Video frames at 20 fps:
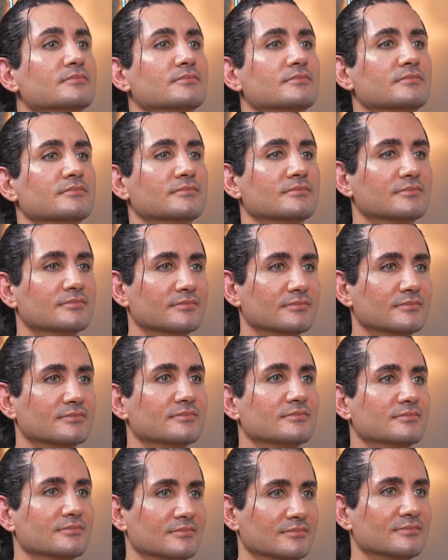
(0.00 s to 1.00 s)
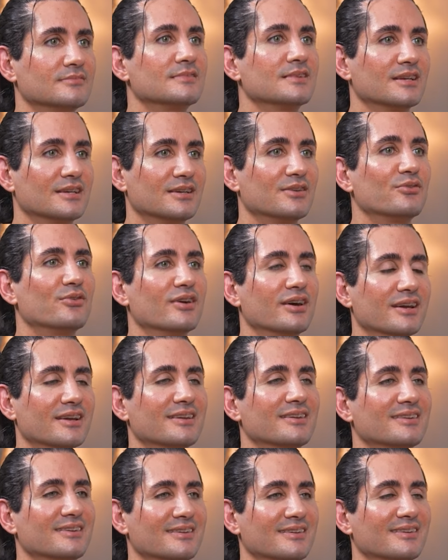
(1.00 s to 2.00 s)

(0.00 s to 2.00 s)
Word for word: mm. news in college. Right.